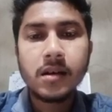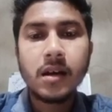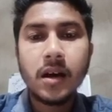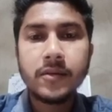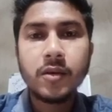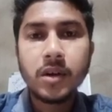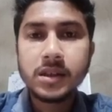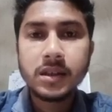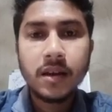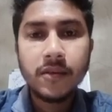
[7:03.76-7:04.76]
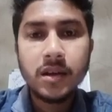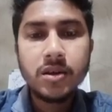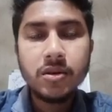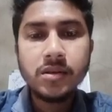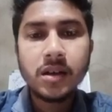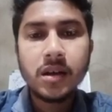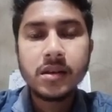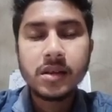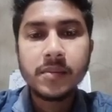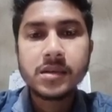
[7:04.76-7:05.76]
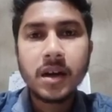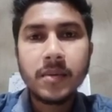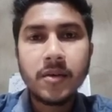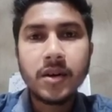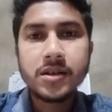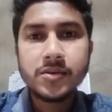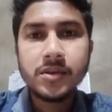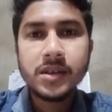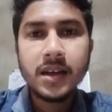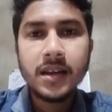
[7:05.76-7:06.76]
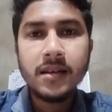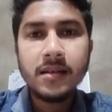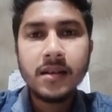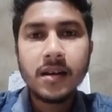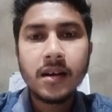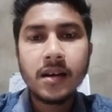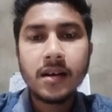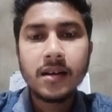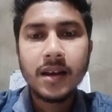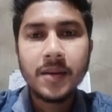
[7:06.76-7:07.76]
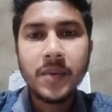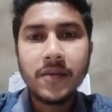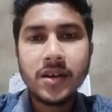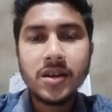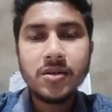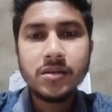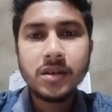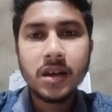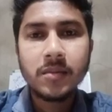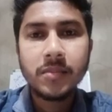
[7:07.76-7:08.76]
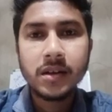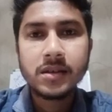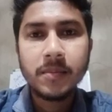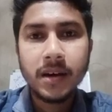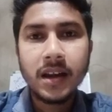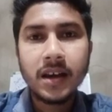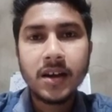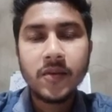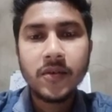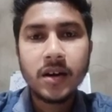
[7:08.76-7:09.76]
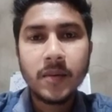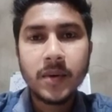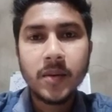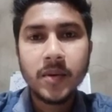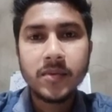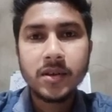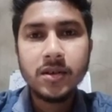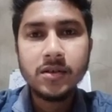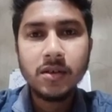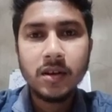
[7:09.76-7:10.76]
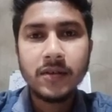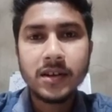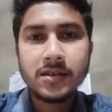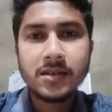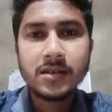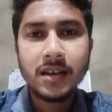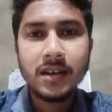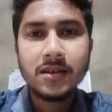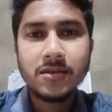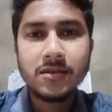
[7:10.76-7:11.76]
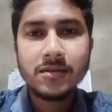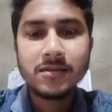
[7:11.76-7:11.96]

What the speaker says: After watching the videos, subscribe our school channel, like my videos and press the bell icon for upcoming videos notification. Thank you.